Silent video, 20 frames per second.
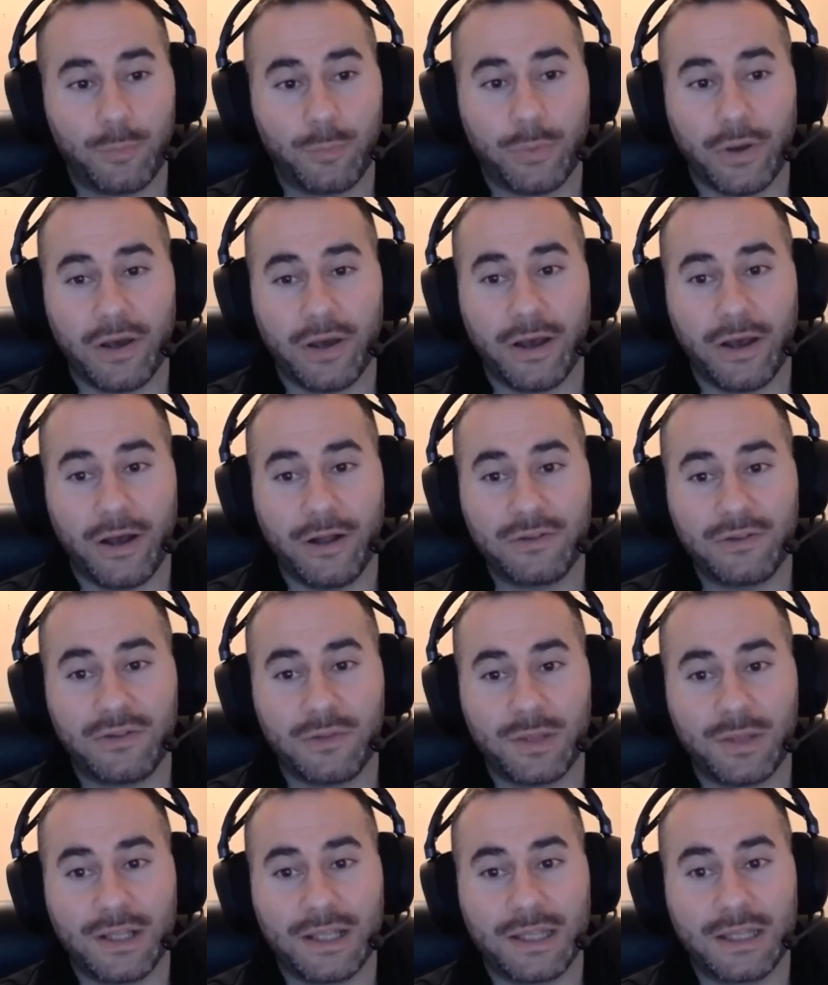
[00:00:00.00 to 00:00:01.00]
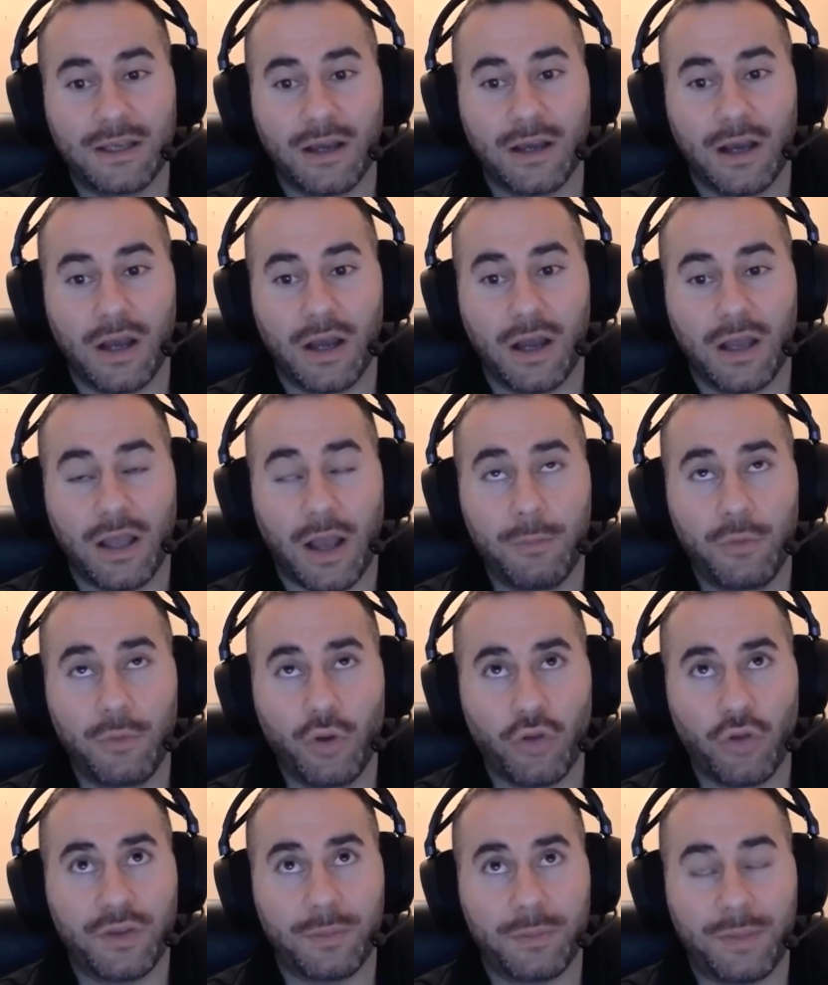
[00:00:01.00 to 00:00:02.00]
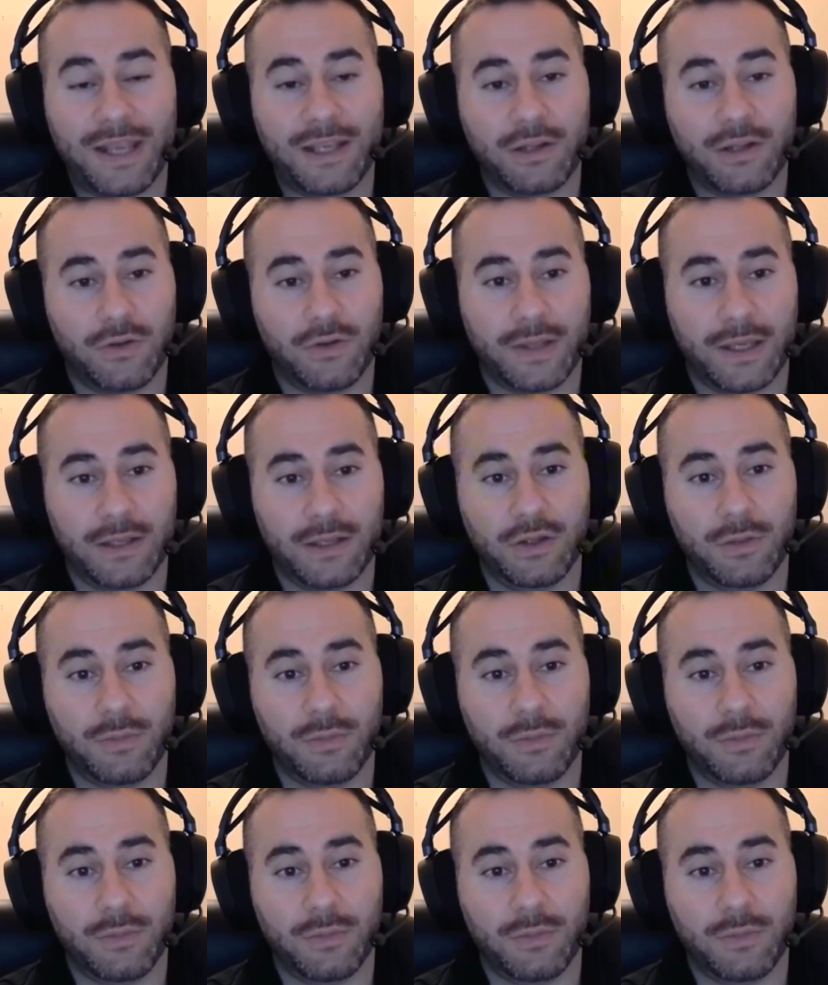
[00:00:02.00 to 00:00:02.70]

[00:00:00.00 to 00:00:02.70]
but ultimately I'm not depending on that.